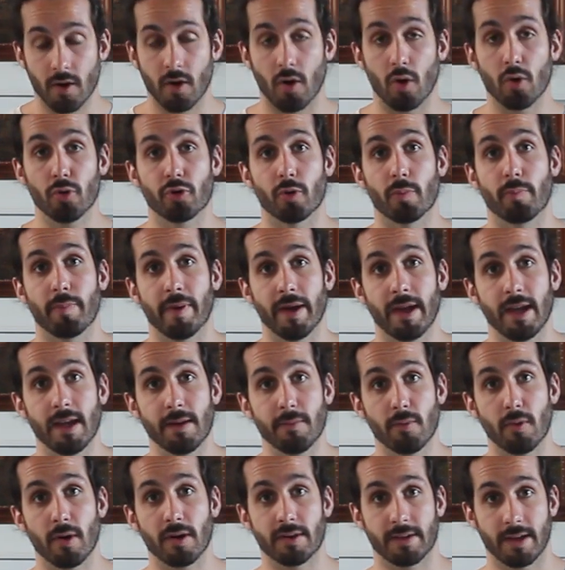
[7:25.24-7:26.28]
Also, paying
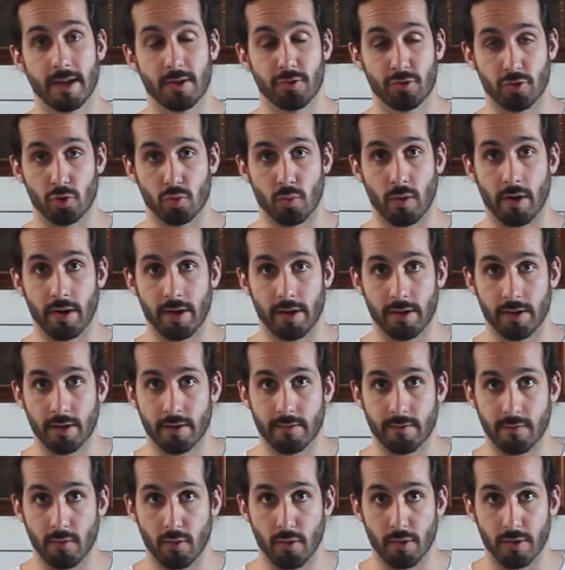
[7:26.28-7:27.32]
more attention to our inner
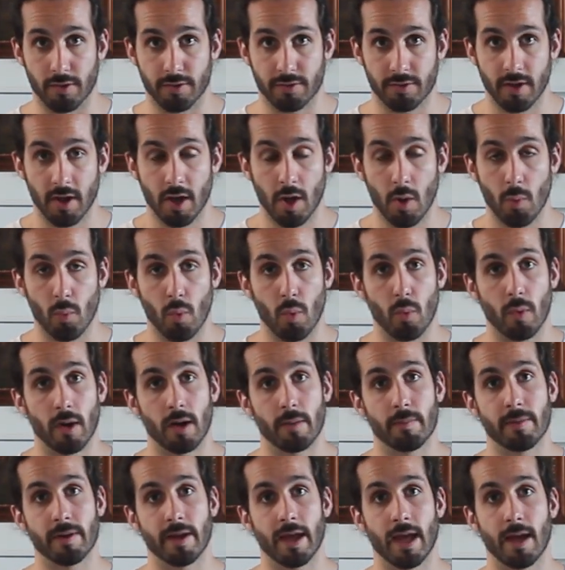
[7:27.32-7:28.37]
voice, we will
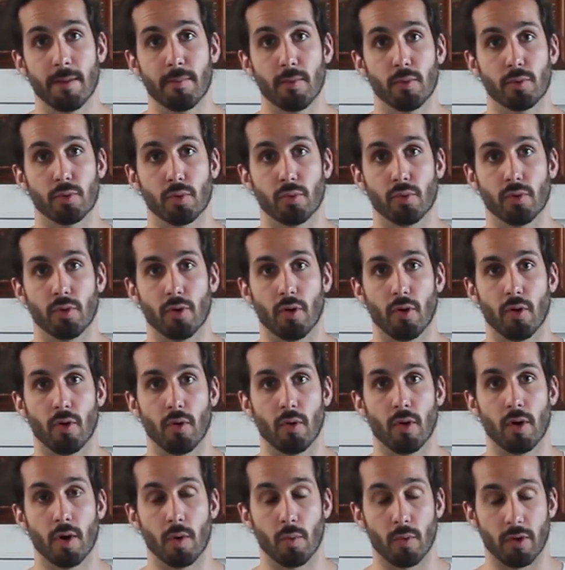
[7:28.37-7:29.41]
be able to
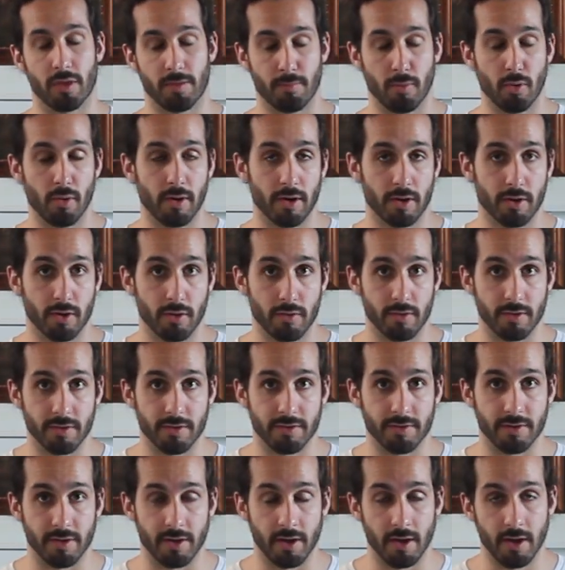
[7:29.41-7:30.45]
know with more
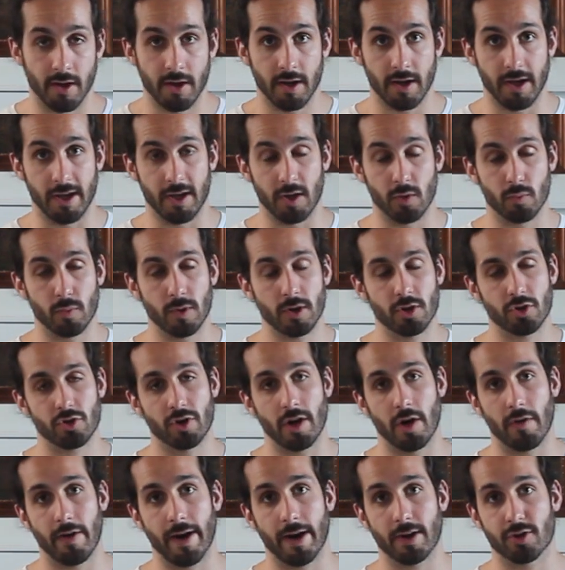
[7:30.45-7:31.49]
accuracy in which
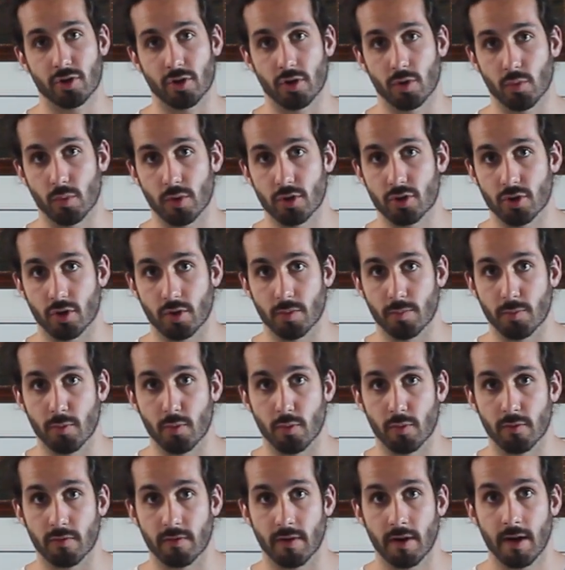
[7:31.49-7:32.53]
direction we should
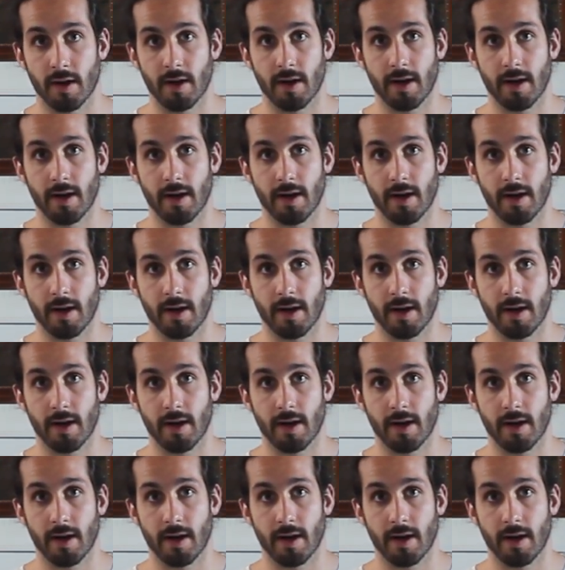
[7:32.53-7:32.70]
move,